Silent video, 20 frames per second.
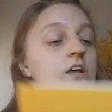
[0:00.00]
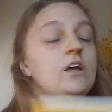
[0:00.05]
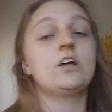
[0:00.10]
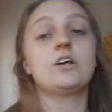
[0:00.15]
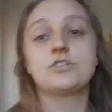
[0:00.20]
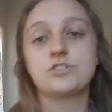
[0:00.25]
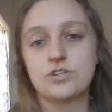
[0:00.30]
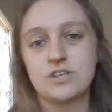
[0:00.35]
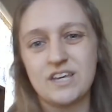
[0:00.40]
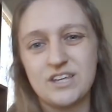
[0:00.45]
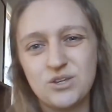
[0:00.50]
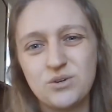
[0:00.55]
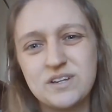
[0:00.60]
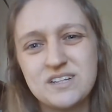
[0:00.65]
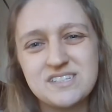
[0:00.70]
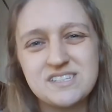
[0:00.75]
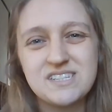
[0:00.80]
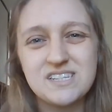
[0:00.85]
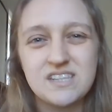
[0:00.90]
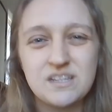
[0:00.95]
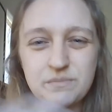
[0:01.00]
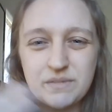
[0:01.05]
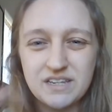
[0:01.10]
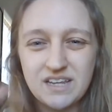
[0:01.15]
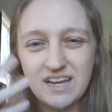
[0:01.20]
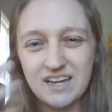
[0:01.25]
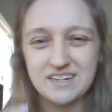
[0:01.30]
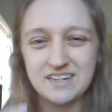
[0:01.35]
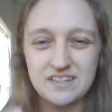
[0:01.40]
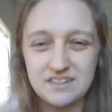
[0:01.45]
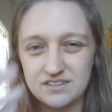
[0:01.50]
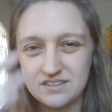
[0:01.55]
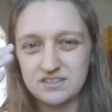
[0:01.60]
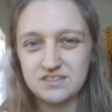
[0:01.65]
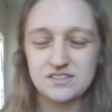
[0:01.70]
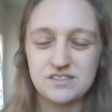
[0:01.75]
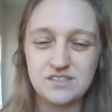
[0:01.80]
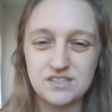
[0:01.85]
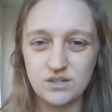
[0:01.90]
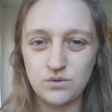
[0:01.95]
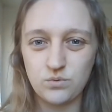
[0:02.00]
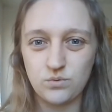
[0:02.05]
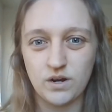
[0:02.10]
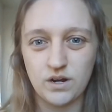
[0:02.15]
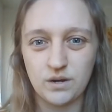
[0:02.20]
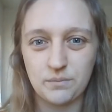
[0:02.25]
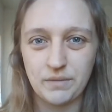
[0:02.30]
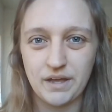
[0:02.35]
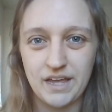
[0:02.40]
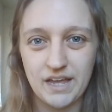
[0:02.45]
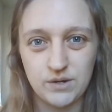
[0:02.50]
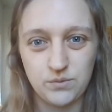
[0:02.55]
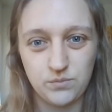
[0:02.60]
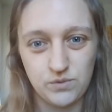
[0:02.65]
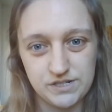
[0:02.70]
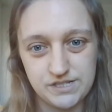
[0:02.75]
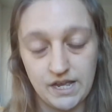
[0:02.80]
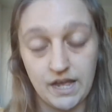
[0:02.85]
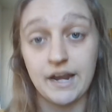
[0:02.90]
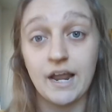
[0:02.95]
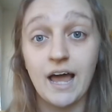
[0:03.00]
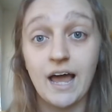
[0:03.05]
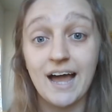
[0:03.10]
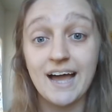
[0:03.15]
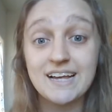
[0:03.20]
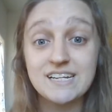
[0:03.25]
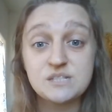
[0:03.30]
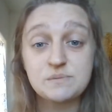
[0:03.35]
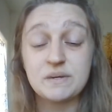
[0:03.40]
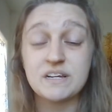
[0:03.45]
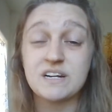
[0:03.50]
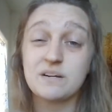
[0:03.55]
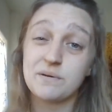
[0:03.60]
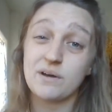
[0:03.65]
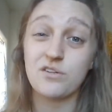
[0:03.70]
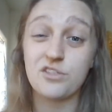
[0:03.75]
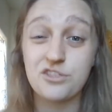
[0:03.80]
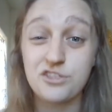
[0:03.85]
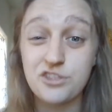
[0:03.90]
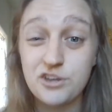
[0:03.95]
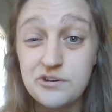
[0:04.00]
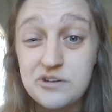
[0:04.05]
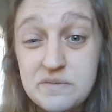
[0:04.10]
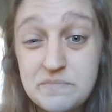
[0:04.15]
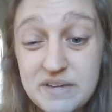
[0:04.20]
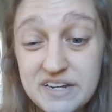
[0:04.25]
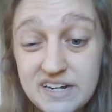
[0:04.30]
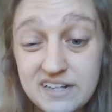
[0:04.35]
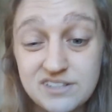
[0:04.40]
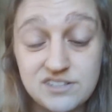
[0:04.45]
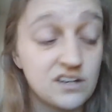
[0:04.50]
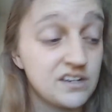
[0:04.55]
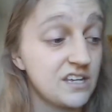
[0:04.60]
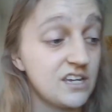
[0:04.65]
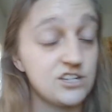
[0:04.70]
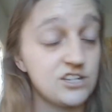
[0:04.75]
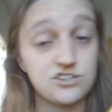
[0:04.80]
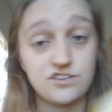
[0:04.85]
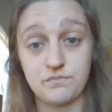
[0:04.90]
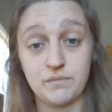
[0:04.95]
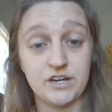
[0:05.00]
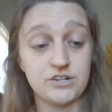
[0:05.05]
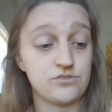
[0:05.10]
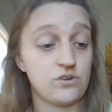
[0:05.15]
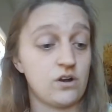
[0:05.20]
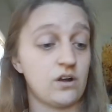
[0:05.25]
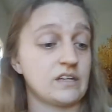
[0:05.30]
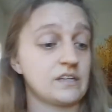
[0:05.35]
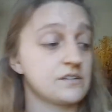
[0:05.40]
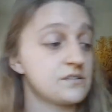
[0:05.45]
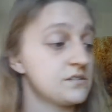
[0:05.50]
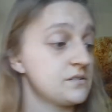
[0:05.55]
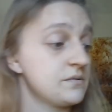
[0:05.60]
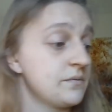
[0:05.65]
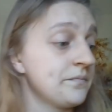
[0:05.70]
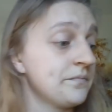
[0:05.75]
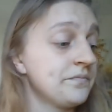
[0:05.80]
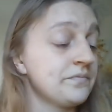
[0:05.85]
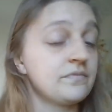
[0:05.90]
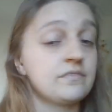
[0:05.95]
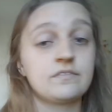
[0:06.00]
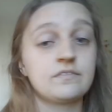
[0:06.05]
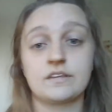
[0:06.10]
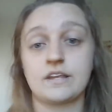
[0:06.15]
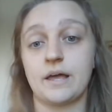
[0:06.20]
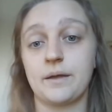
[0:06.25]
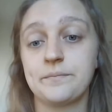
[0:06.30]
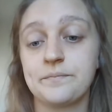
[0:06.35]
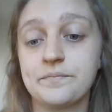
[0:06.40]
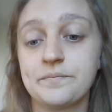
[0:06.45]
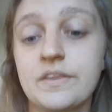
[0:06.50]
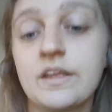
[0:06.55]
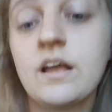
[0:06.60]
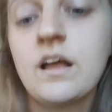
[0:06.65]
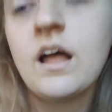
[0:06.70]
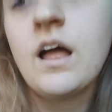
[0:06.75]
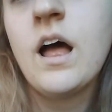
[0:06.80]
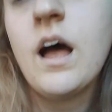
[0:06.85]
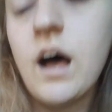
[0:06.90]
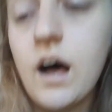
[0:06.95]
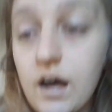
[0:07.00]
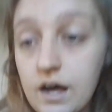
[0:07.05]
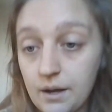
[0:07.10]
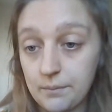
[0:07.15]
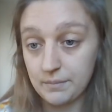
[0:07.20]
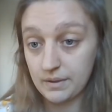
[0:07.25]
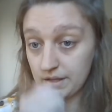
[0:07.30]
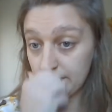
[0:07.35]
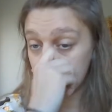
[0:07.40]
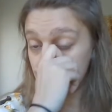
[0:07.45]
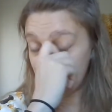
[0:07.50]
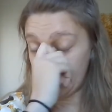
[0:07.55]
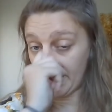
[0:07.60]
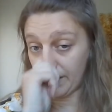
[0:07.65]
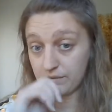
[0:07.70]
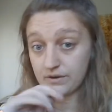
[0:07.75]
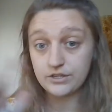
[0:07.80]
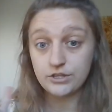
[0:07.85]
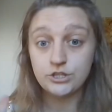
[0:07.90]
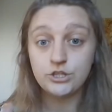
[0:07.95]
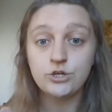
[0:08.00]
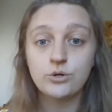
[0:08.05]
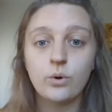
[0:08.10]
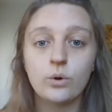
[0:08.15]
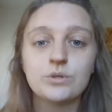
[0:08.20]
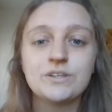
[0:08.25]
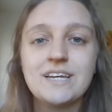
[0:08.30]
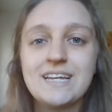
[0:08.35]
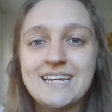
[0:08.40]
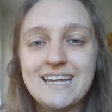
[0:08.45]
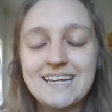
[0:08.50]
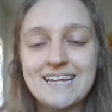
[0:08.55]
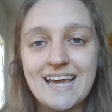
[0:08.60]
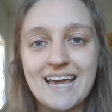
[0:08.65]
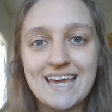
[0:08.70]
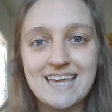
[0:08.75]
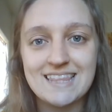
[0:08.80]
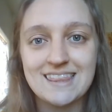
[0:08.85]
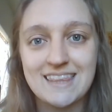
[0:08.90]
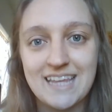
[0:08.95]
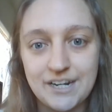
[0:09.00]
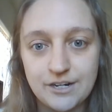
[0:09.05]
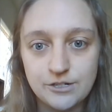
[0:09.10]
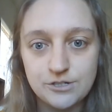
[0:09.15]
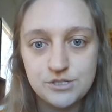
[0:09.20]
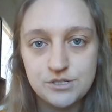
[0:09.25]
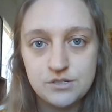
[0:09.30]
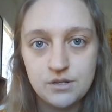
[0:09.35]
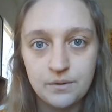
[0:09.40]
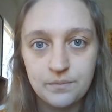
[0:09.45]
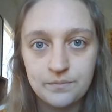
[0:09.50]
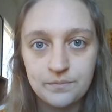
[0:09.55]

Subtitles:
so that you can see them and kind of see where my head was at. I spent about 30 minutes on each of my drawings. Okay. Now, you only need 8 letters.